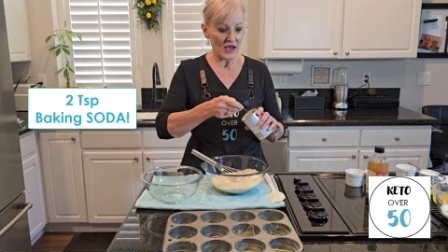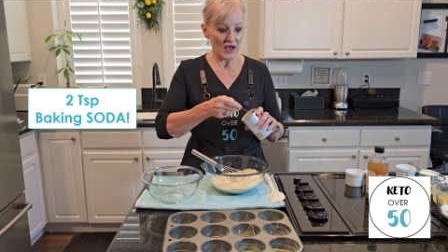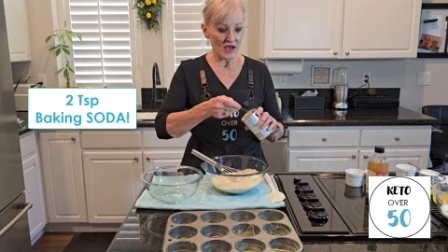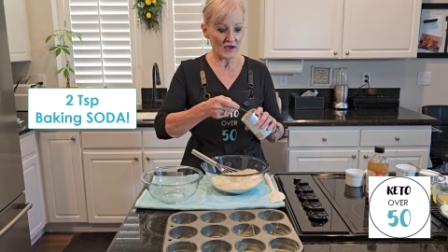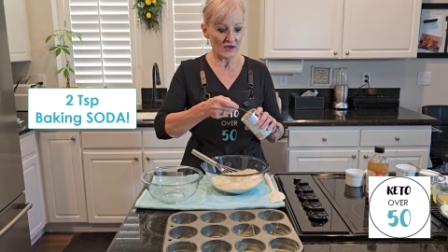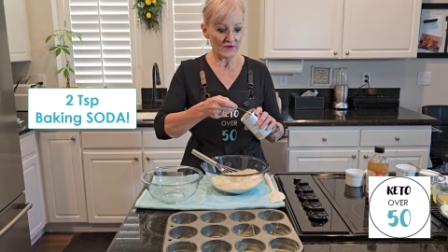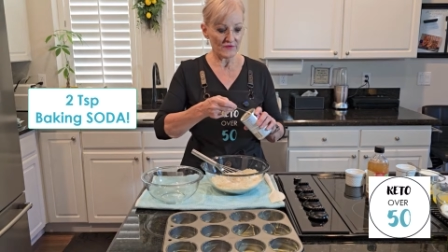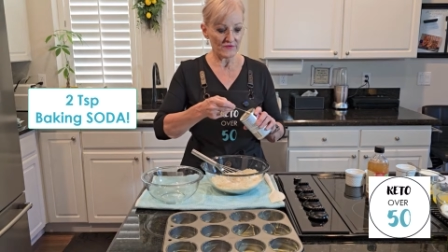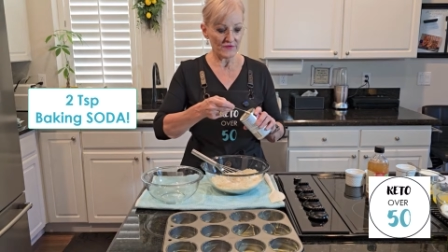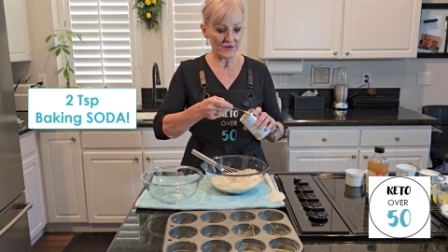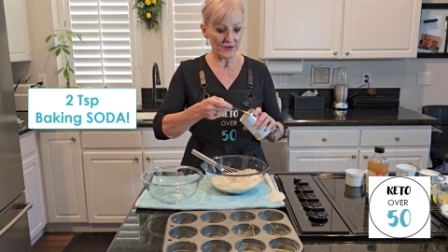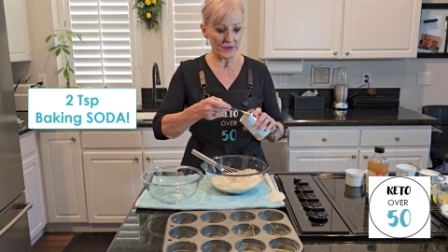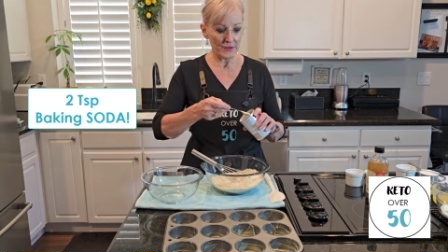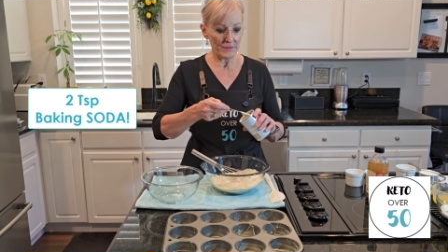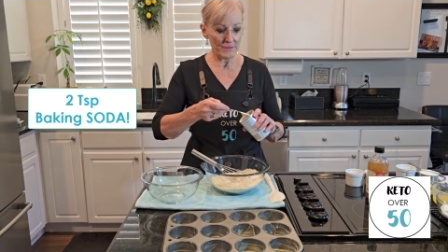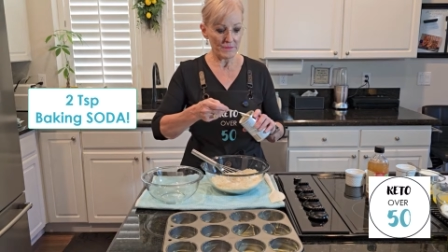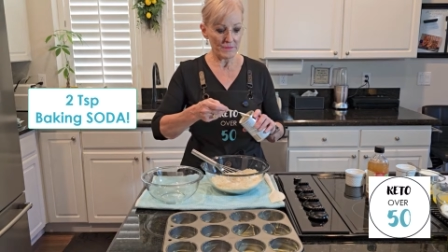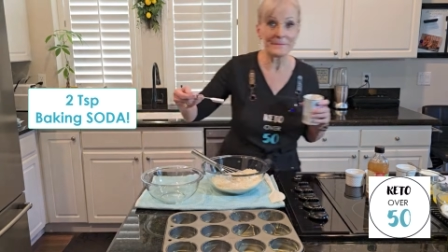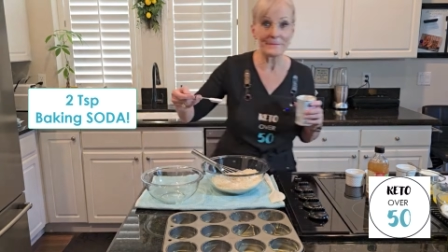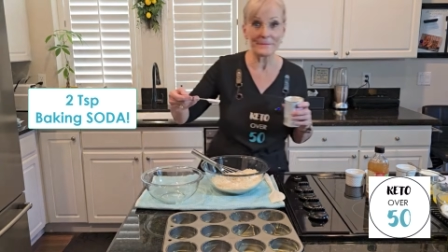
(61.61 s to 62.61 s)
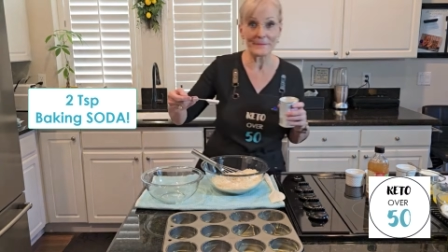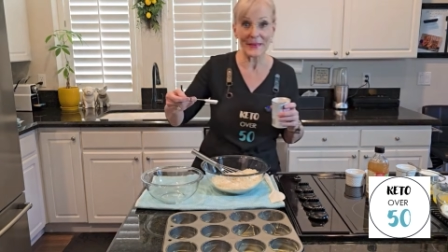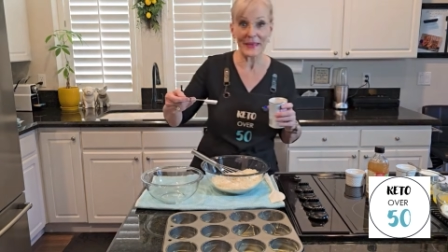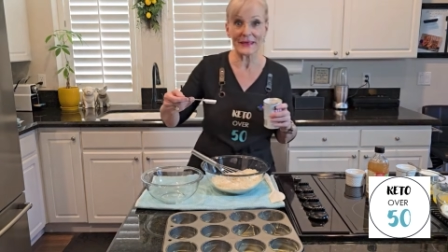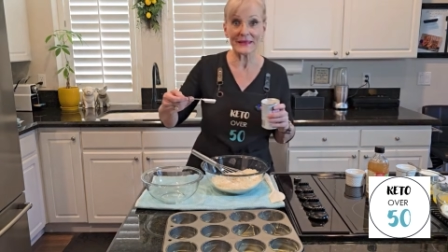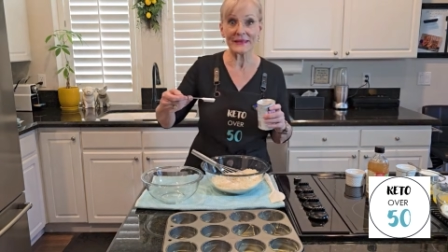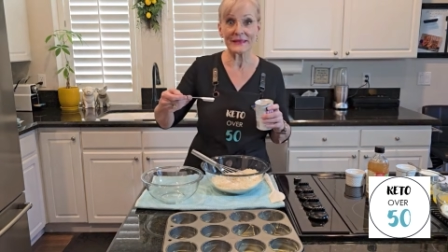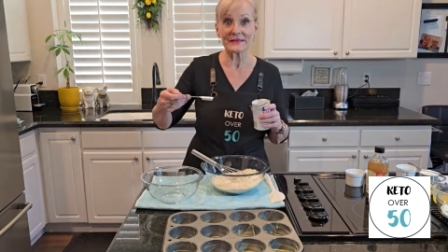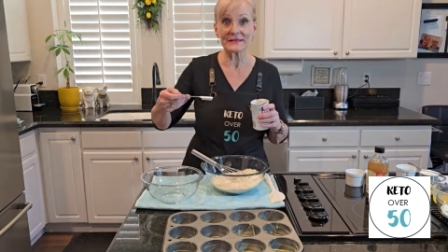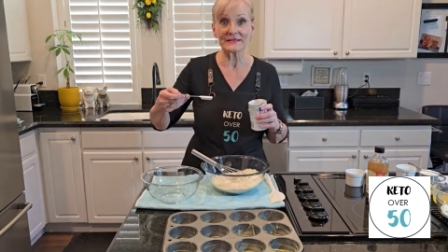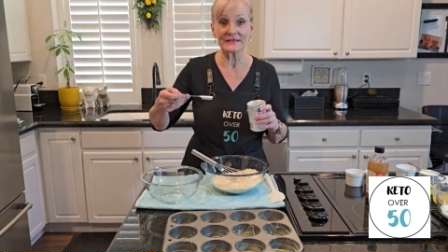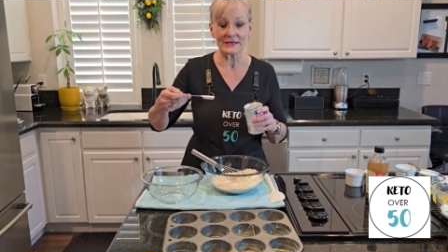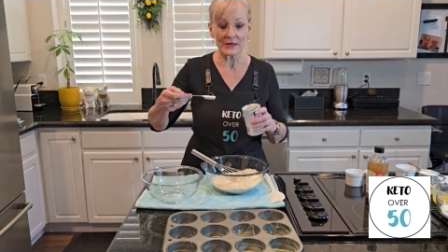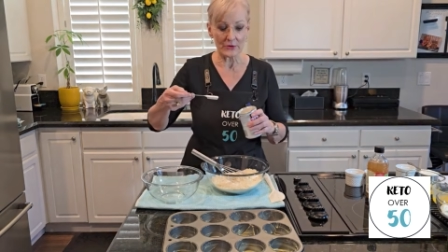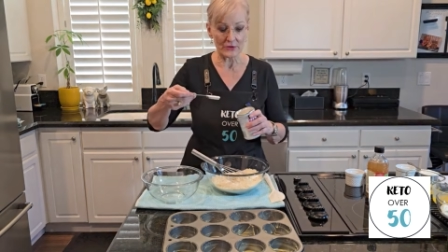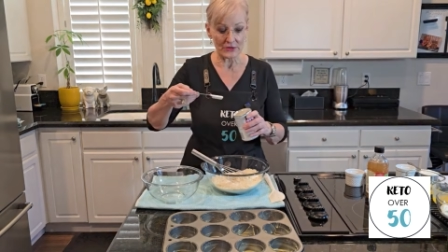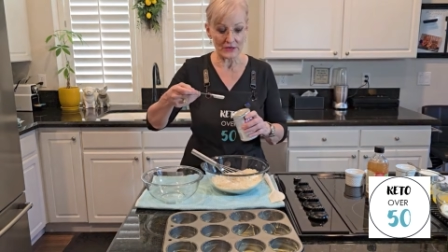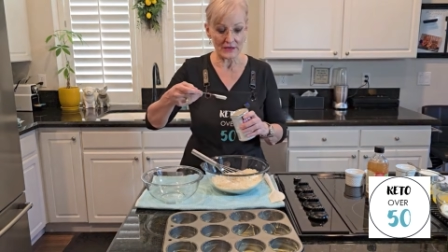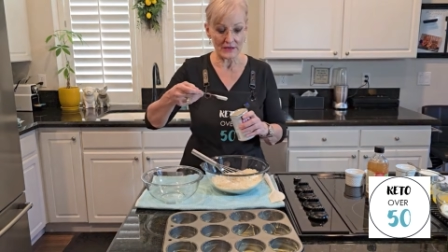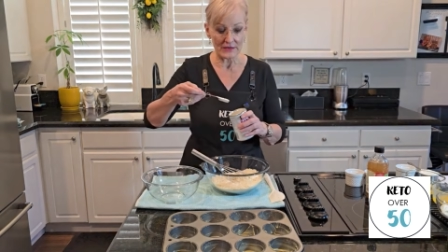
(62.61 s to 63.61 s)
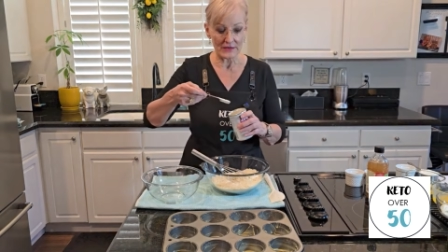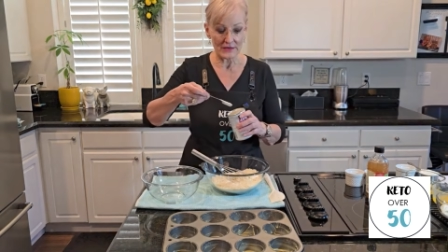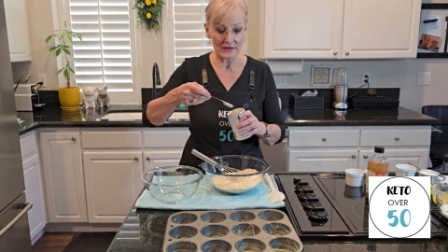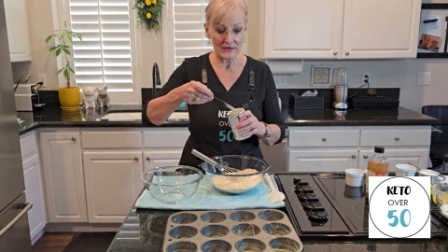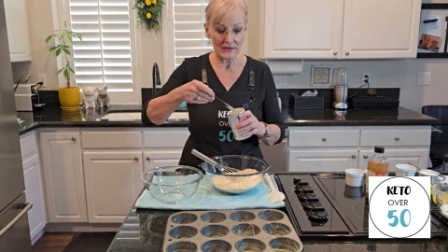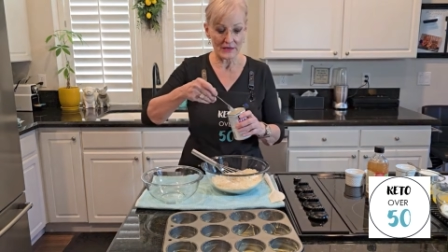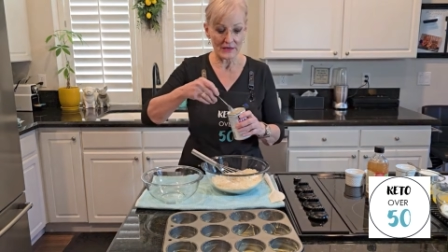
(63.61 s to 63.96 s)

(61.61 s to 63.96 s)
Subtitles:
of baking soda,